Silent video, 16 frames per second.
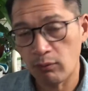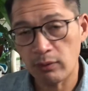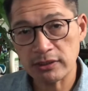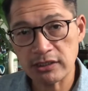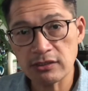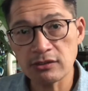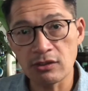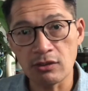What
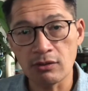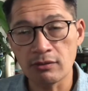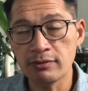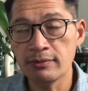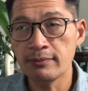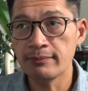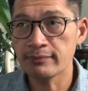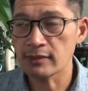you do
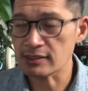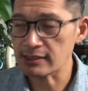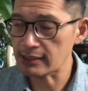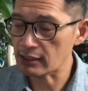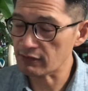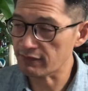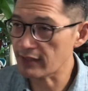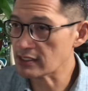there's
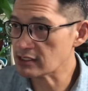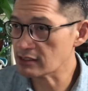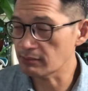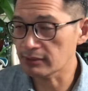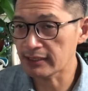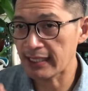another vegetable,